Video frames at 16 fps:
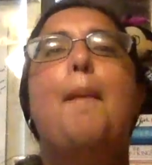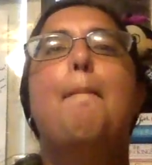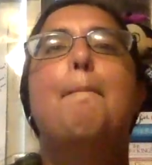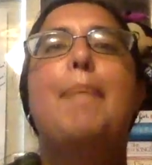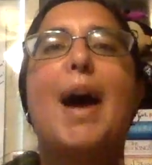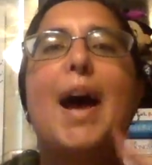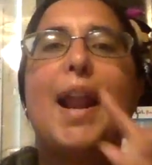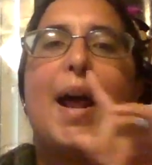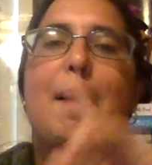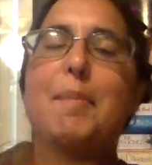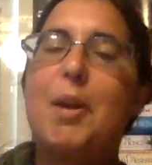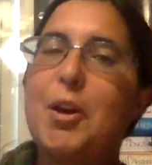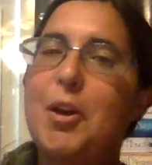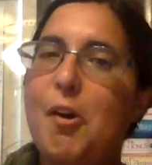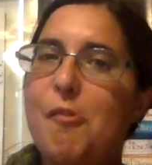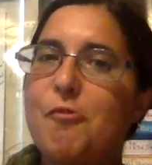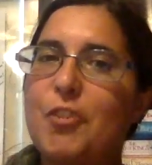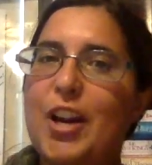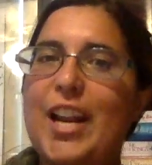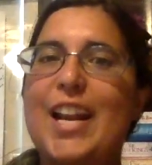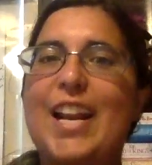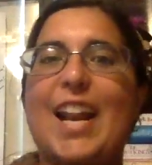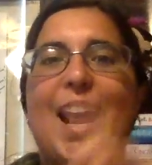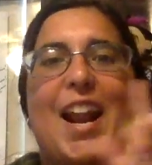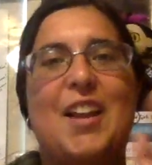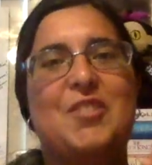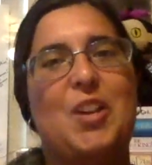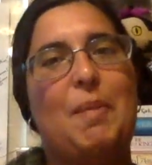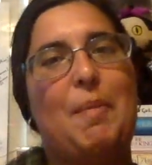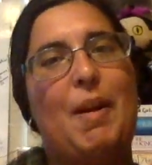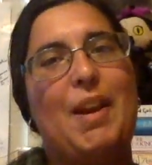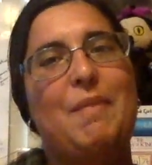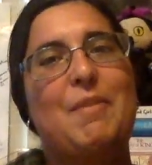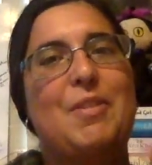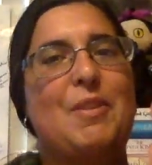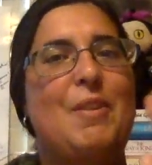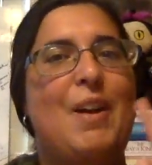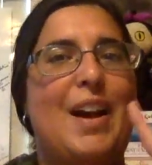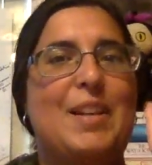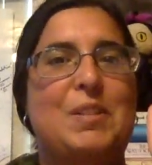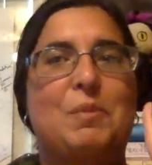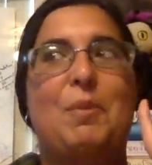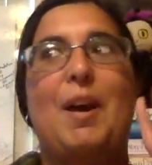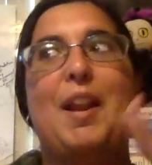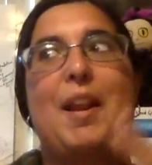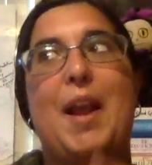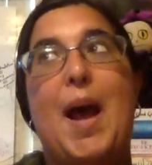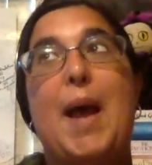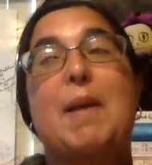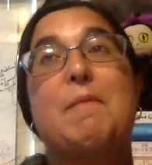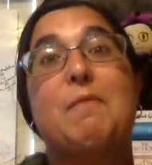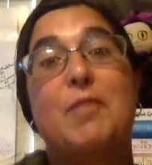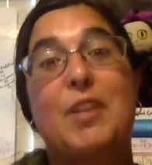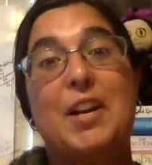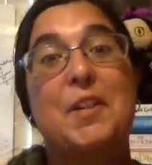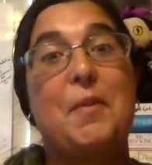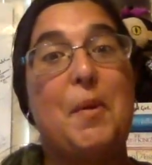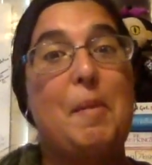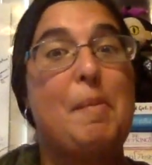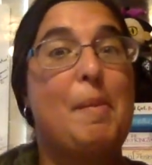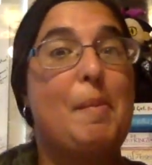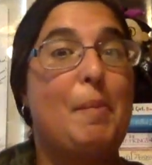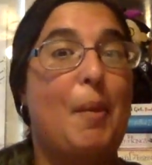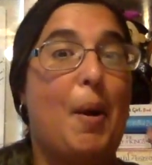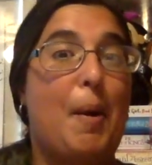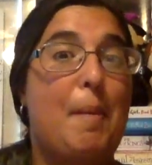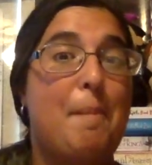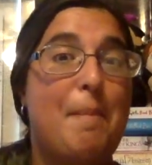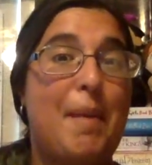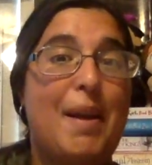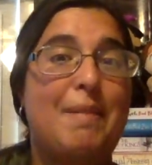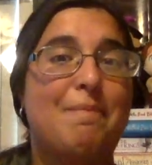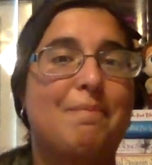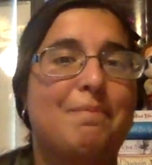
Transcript: But I'm gonna go read and I'll check back in with you guys when I read a little bit more. Bye.